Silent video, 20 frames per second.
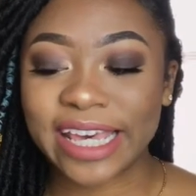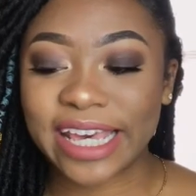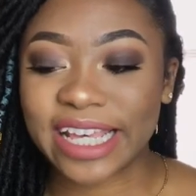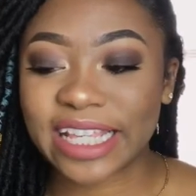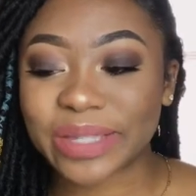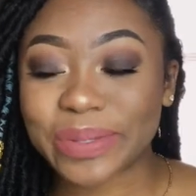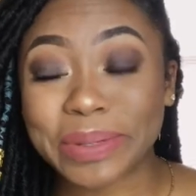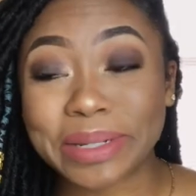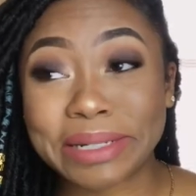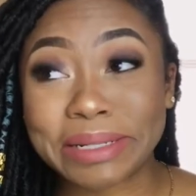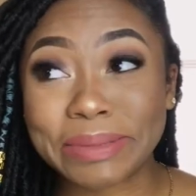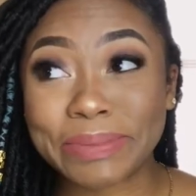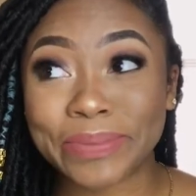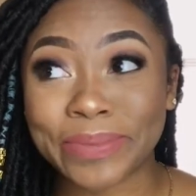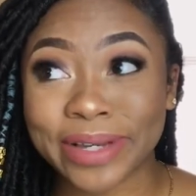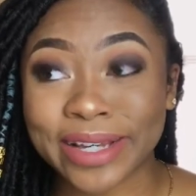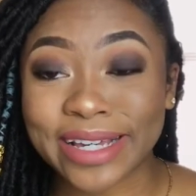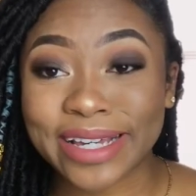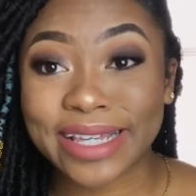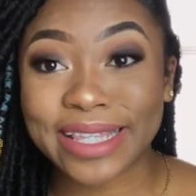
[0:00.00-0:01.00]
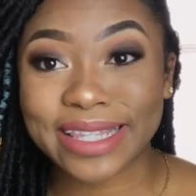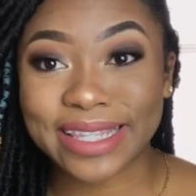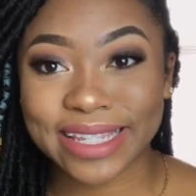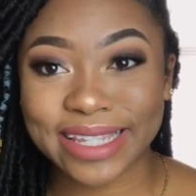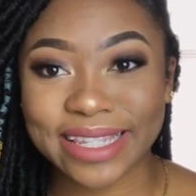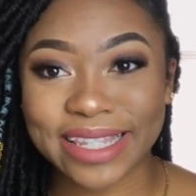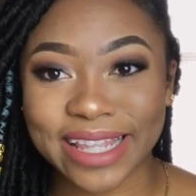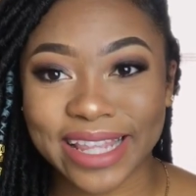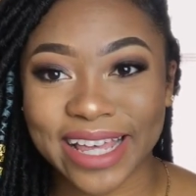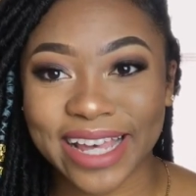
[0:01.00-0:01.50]
It's been a month
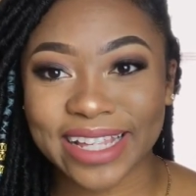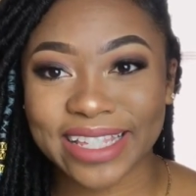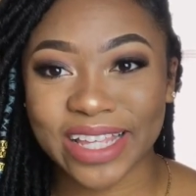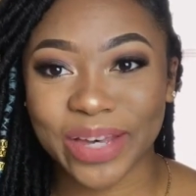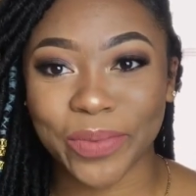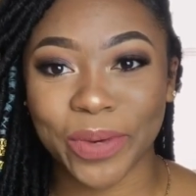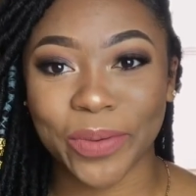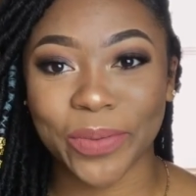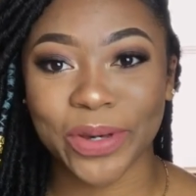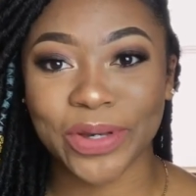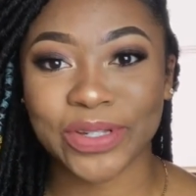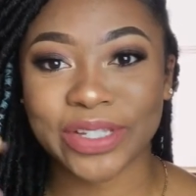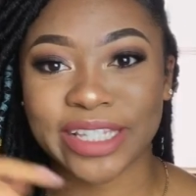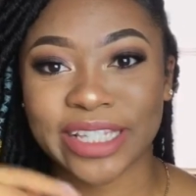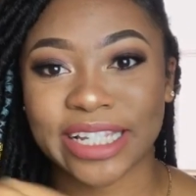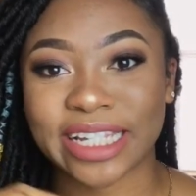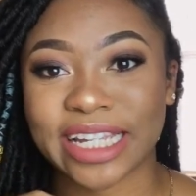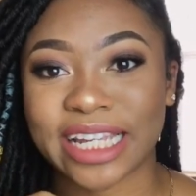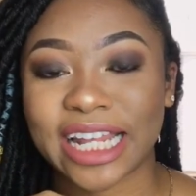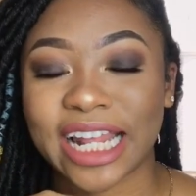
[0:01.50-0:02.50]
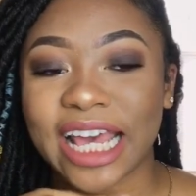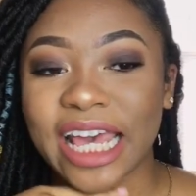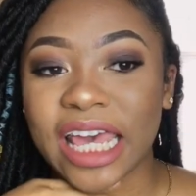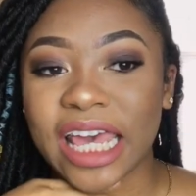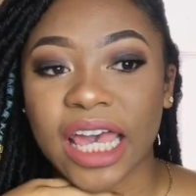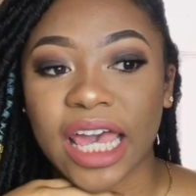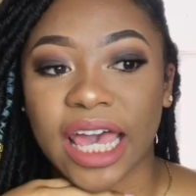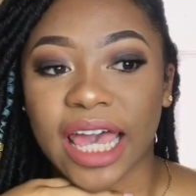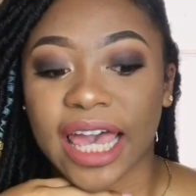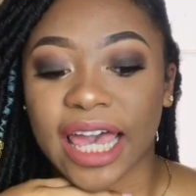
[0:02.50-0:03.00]
since the last time I posted,
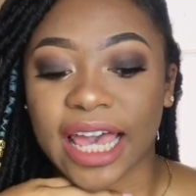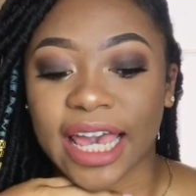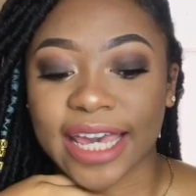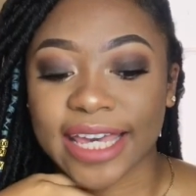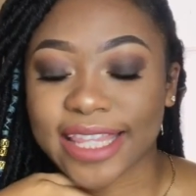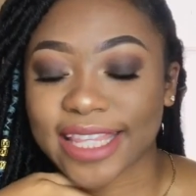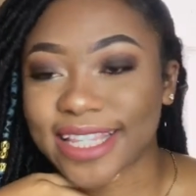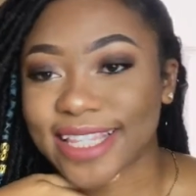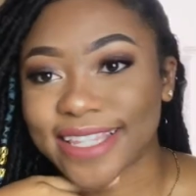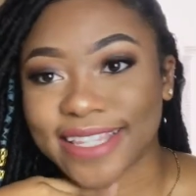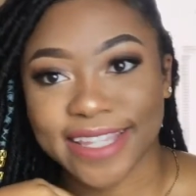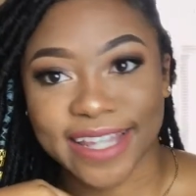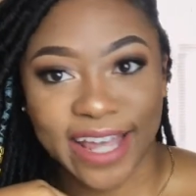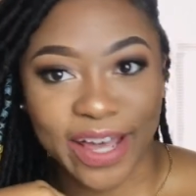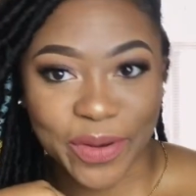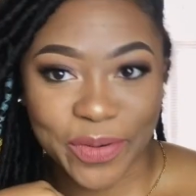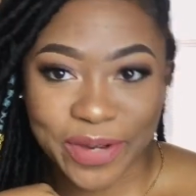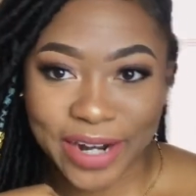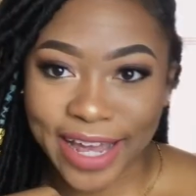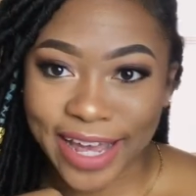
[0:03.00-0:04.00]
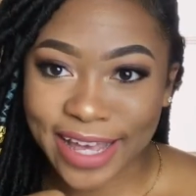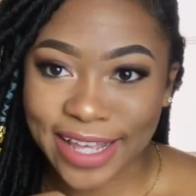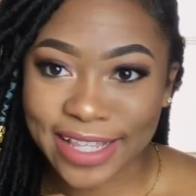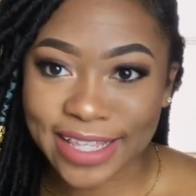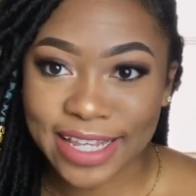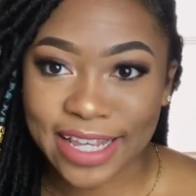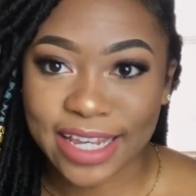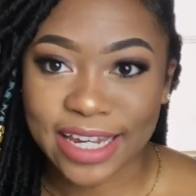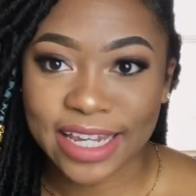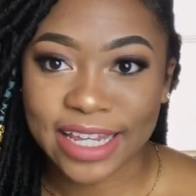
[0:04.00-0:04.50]
and this is not what I
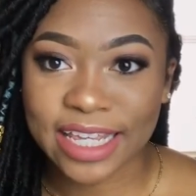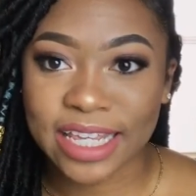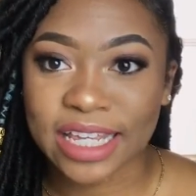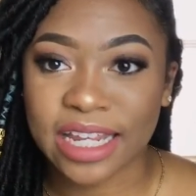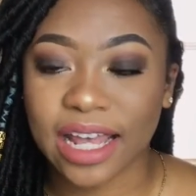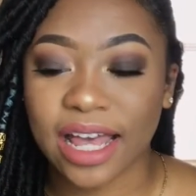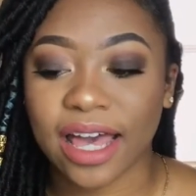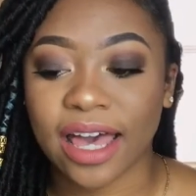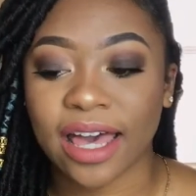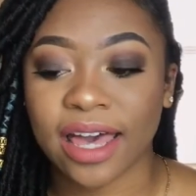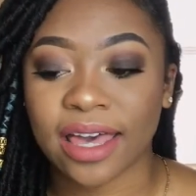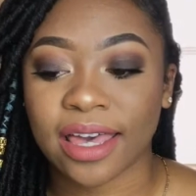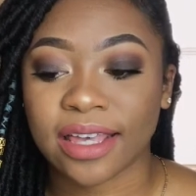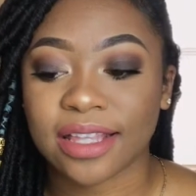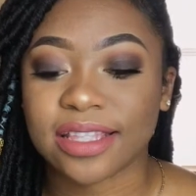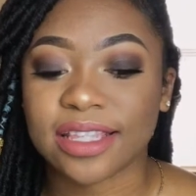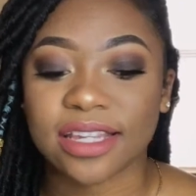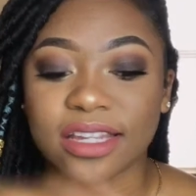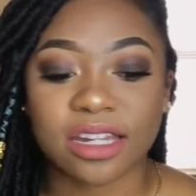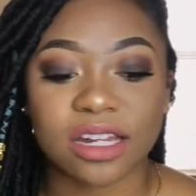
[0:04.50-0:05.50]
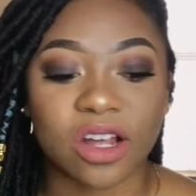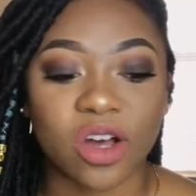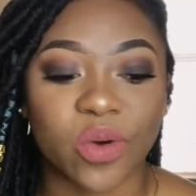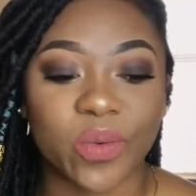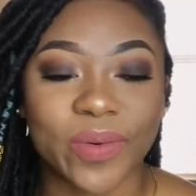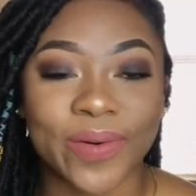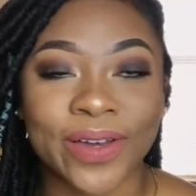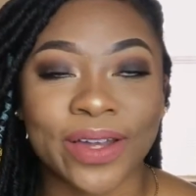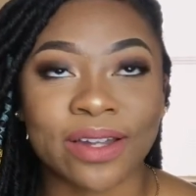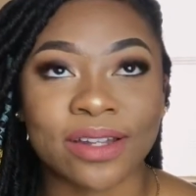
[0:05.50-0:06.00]
intended. I intended on
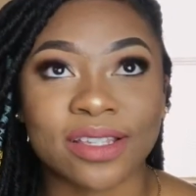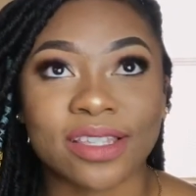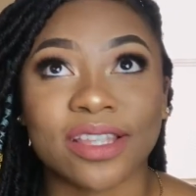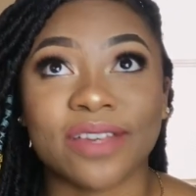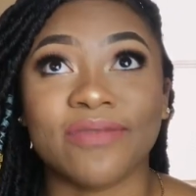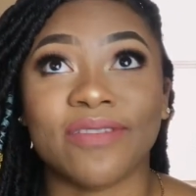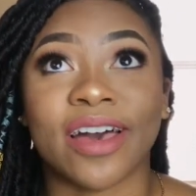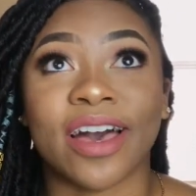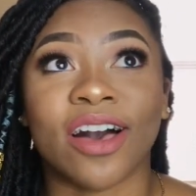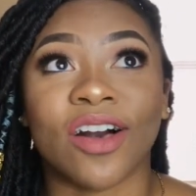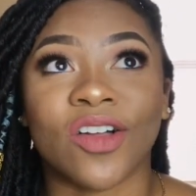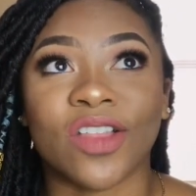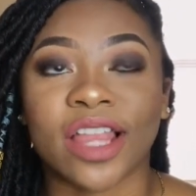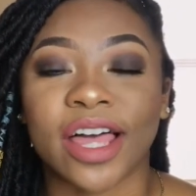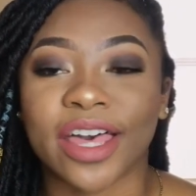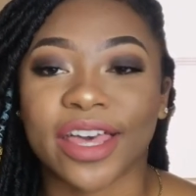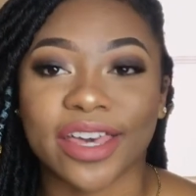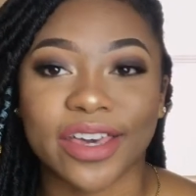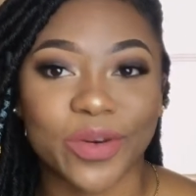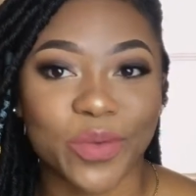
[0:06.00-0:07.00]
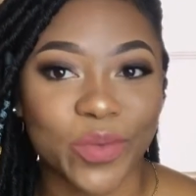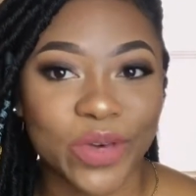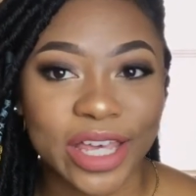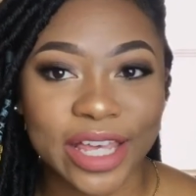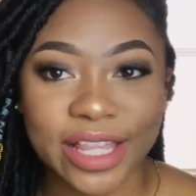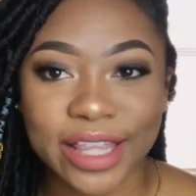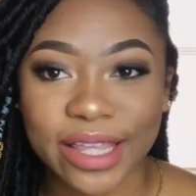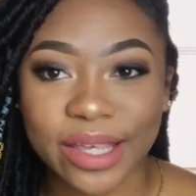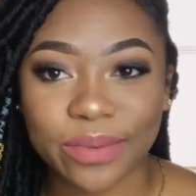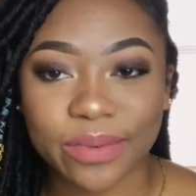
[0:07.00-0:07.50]
putting stuff out like
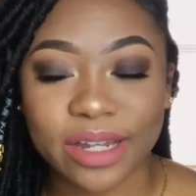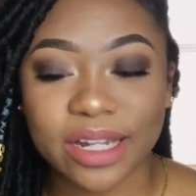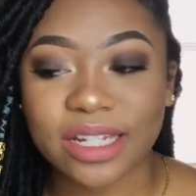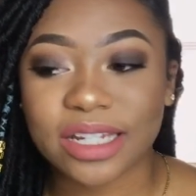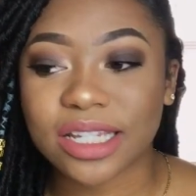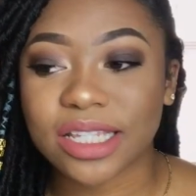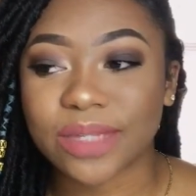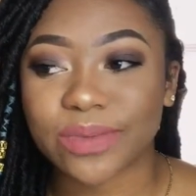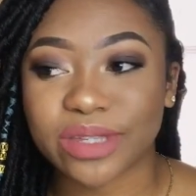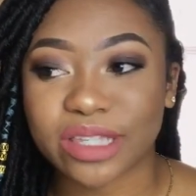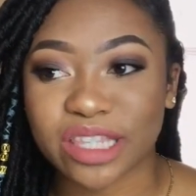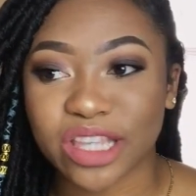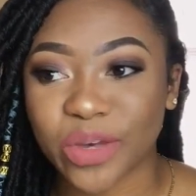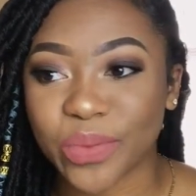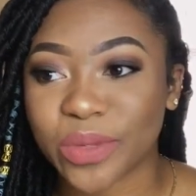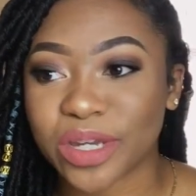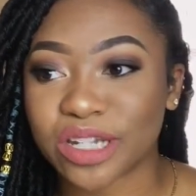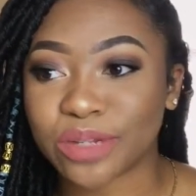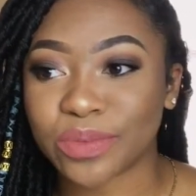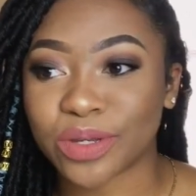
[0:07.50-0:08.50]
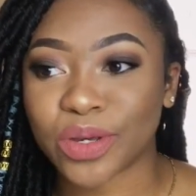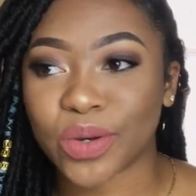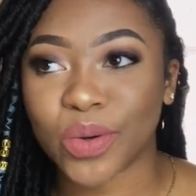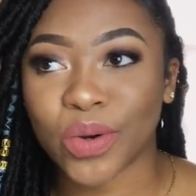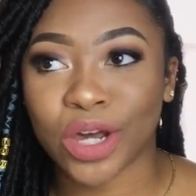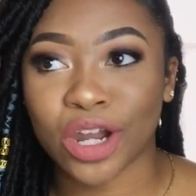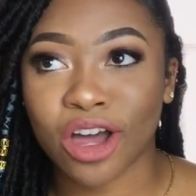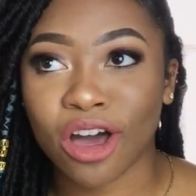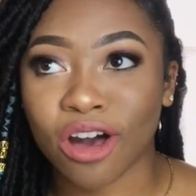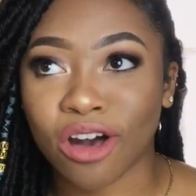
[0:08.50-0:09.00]
weekly, but it's just been so much been
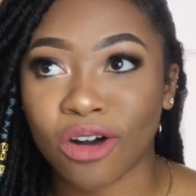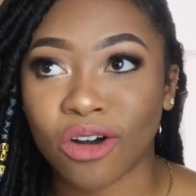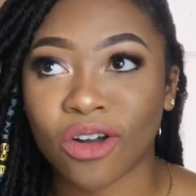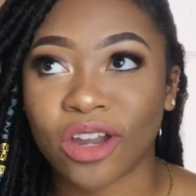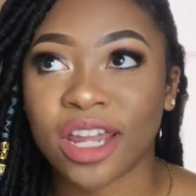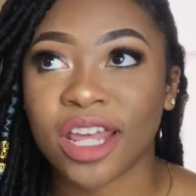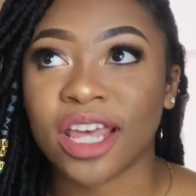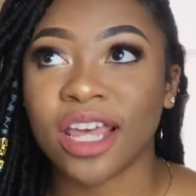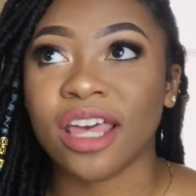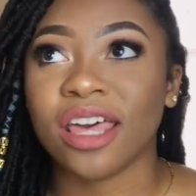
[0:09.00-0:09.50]
going on.